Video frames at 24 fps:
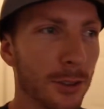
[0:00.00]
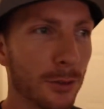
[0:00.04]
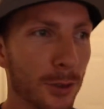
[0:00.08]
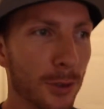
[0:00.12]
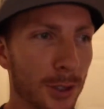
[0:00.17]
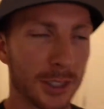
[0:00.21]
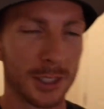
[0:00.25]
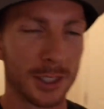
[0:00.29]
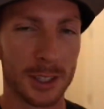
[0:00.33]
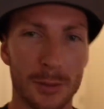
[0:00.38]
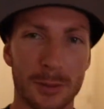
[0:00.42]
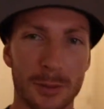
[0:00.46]

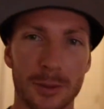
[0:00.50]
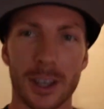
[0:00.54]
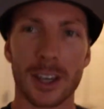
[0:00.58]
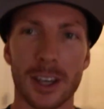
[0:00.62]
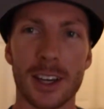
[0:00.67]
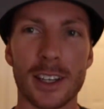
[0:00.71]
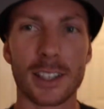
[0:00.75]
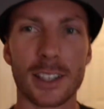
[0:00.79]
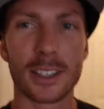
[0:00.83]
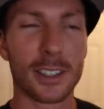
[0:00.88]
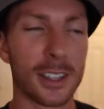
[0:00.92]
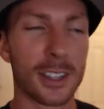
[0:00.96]
What's up
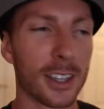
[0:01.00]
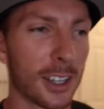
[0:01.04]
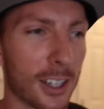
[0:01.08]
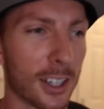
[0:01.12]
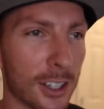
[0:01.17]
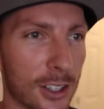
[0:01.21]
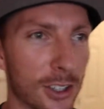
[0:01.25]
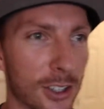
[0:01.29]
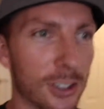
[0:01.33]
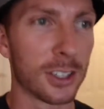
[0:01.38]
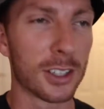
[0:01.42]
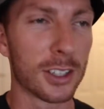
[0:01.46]
guys?
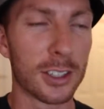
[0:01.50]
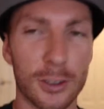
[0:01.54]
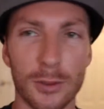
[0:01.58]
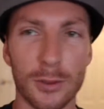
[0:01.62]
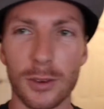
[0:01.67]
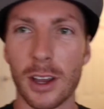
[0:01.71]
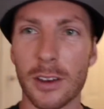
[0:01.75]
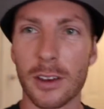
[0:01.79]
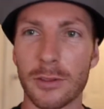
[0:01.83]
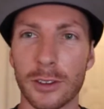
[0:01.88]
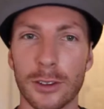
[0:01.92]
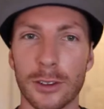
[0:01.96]
Just
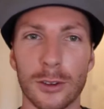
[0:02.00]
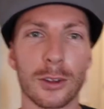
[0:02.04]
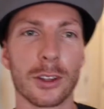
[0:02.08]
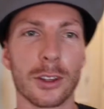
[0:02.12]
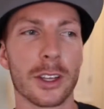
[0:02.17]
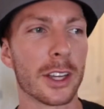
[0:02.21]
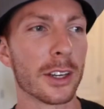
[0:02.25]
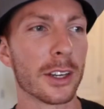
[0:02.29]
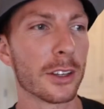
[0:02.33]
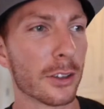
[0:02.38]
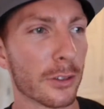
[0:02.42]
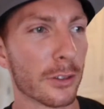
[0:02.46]
arrived in
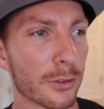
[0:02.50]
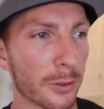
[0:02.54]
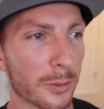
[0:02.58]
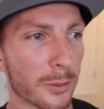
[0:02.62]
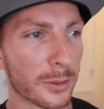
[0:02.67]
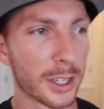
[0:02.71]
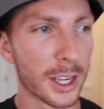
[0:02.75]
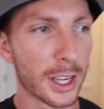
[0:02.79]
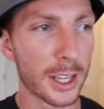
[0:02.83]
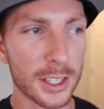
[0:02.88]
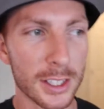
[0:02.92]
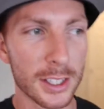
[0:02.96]
Orlando
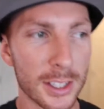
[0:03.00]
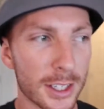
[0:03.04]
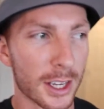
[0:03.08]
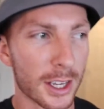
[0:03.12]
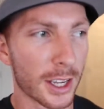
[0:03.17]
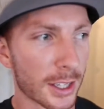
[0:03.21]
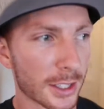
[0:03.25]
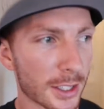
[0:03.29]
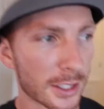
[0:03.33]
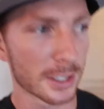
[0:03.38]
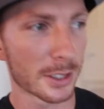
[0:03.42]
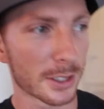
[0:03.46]
from Dallas,
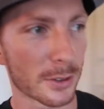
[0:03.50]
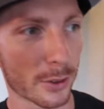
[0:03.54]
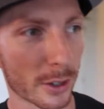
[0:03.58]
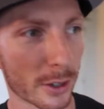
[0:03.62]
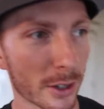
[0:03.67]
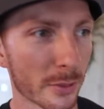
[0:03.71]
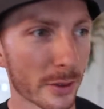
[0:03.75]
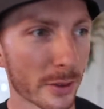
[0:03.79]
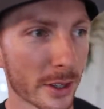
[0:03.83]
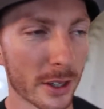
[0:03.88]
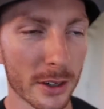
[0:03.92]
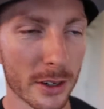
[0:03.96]
Texas. We're
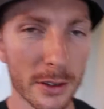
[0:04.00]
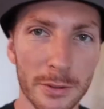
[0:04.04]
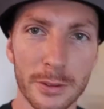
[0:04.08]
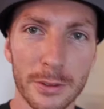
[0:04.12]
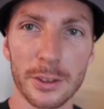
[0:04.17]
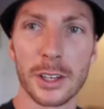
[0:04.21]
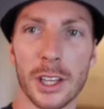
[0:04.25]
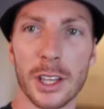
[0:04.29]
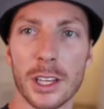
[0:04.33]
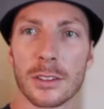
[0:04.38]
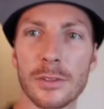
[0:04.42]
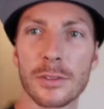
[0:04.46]
gonna be here
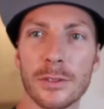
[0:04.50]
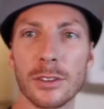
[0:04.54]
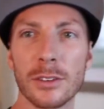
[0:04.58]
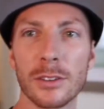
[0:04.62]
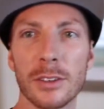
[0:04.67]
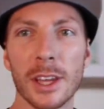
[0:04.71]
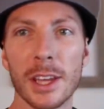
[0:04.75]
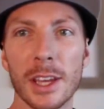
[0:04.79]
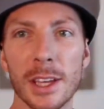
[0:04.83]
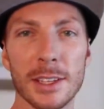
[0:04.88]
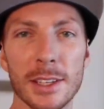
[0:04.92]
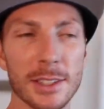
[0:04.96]
for the next few
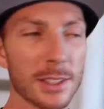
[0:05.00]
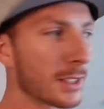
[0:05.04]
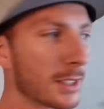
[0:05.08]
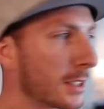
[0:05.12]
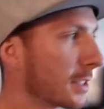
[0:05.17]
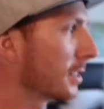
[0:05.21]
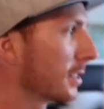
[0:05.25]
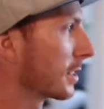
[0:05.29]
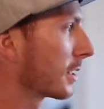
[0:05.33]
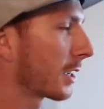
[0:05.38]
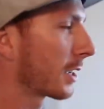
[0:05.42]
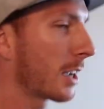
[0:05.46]
days.
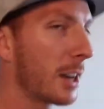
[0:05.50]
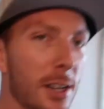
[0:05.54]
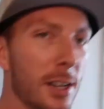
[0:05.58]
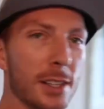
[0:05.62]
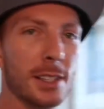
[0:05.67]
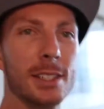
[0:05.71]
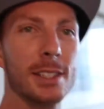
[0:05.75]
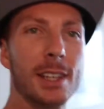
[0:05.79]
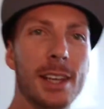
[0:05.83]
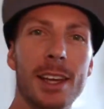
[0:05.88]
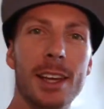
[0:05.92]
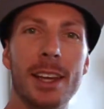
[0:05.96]
This is the
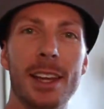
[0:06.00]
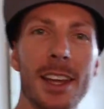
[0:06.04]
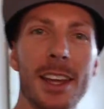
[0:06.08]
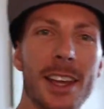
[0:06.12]
Costa.